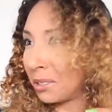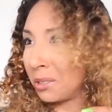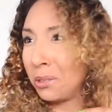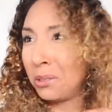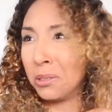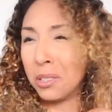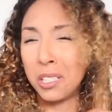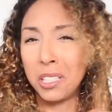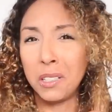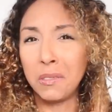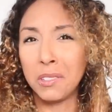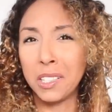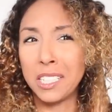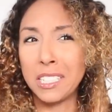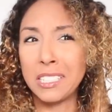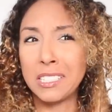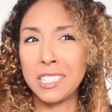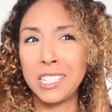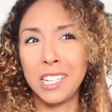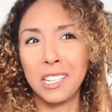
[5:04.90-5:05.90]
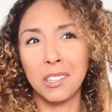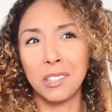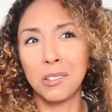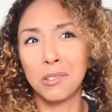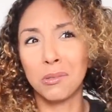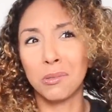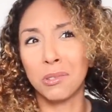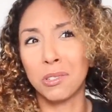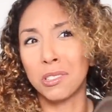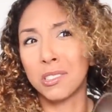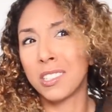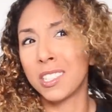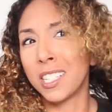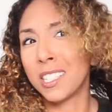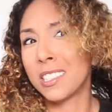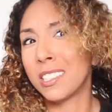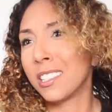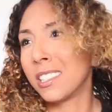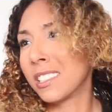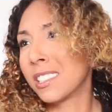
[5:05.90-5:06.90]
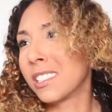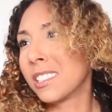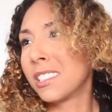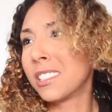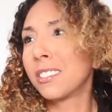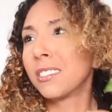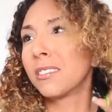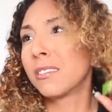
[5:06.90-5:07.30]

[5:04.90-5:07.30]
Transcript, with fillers: Ooh, I don't even like saying those words. That's not good.